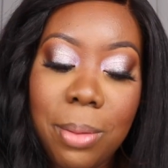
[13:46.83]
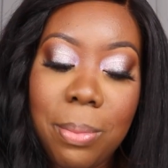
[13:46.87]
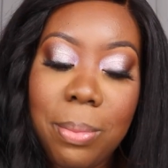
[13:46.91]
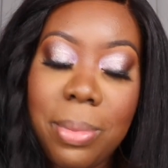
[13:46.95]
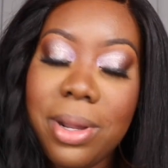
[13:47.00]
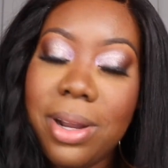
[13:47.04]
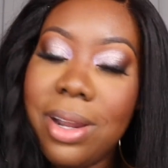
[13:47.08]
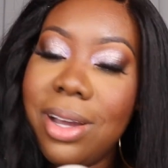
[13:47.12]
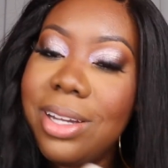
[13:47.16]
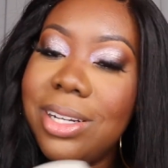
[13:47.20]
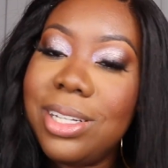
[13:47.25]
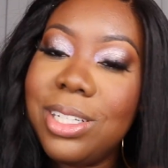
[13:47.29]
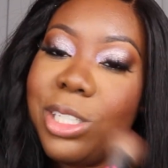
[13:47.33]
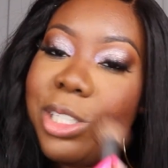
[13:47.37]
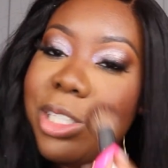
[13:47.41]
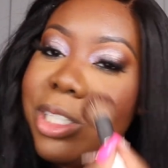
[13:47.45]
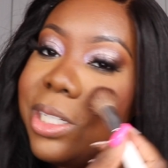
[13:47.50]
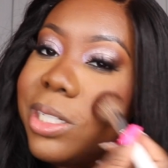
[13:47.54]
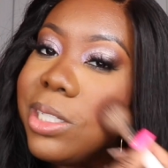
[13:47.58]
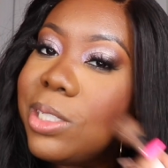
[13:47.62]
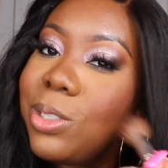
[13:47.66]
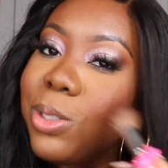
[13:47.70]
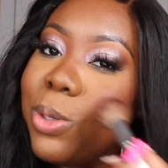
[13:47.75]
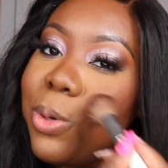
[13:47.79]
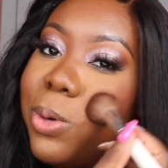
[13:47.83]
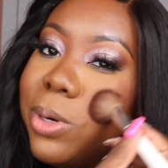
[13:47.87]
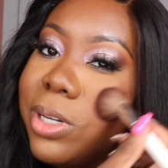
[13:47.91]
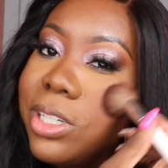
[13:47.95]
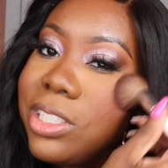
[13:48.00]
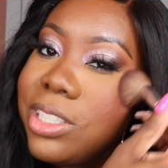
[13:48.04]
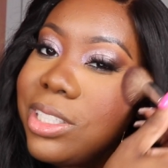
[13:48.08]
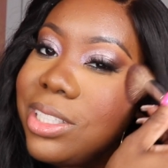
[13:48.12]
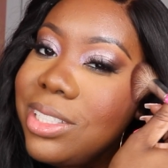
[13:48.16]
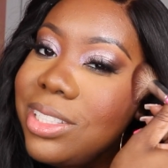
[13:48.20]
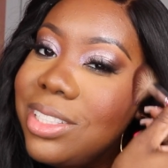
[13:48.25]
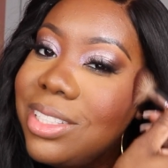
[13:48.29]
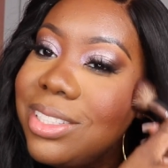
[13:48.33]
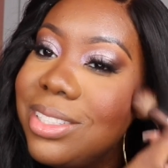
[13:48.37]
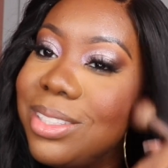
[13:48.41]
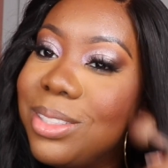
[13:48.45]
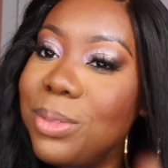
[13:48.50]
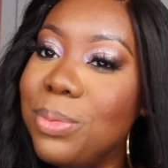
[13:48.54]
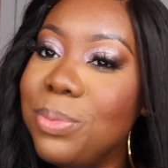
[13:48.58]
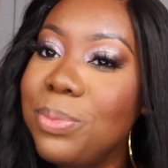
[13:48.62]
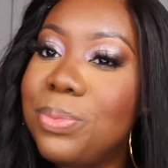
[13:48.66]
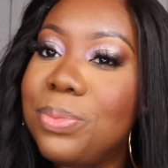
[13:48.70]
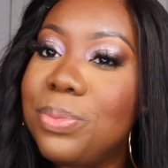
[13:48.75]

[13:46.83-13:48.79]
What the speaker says: but honey, she is gorgeous.